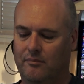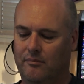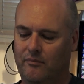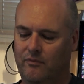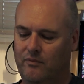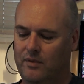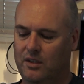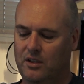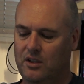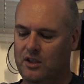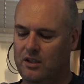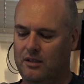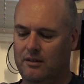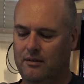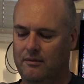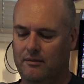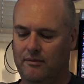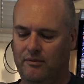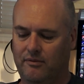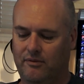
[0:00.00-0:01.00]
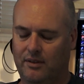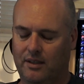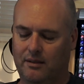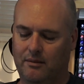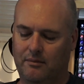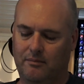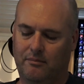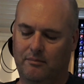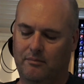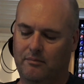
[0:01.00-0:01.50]
version of
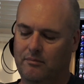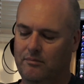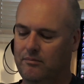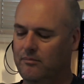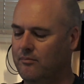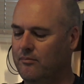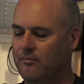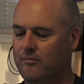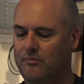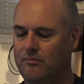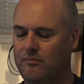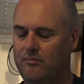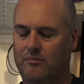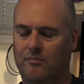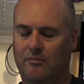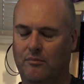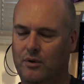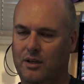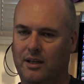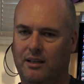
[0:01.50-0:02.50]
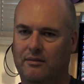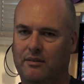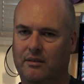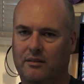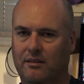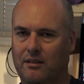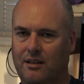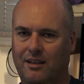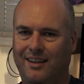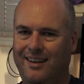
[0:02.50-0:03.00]
whatever.
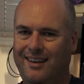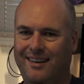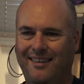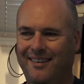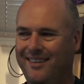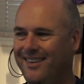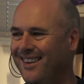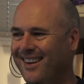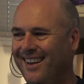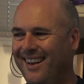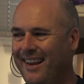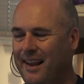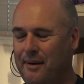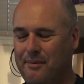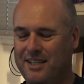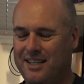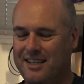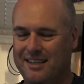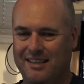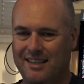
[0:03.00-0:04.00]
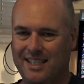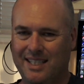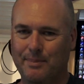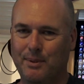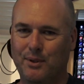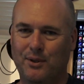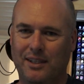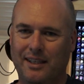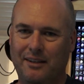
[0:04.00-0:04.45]
But, it was just a small